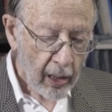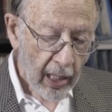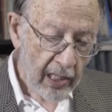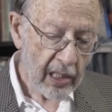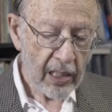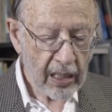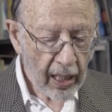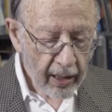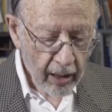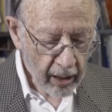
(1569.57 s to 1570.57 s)
As a
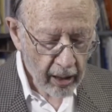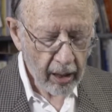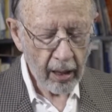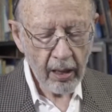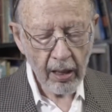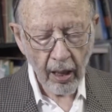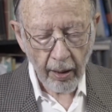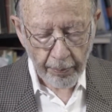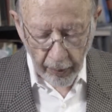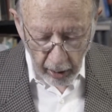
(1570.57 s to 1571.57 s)
second
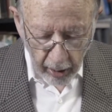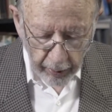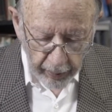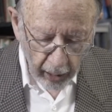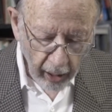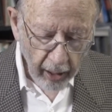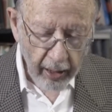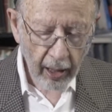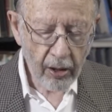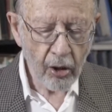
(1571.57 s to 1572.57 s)
example,
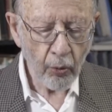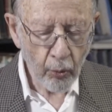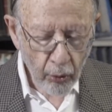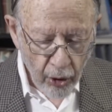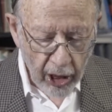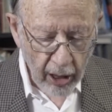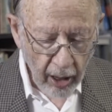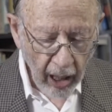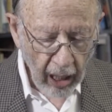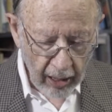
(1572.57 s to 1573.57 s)
Katsuuchi
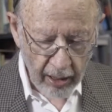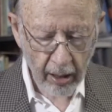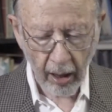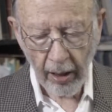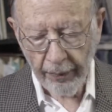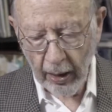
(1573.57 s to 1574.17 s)
Honda,